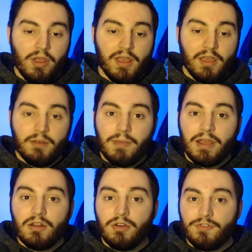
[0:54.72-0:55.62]
in my
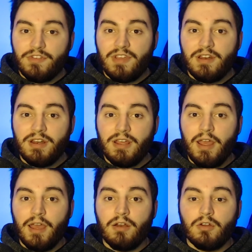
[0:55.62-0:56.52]
close vicinity
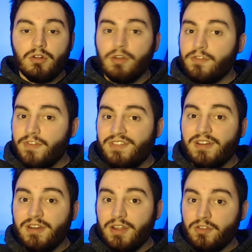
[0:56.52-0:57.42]
and close
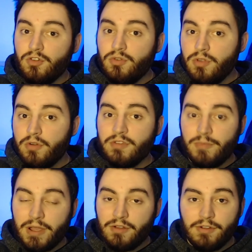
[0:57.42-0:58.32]
vicinity to those in
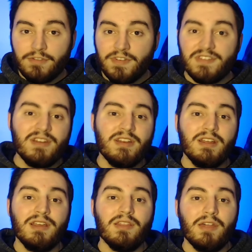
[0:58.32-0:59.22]
my close
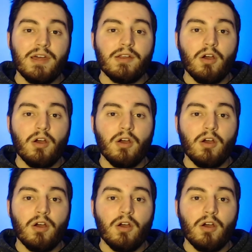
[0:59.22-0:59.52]
vicinity that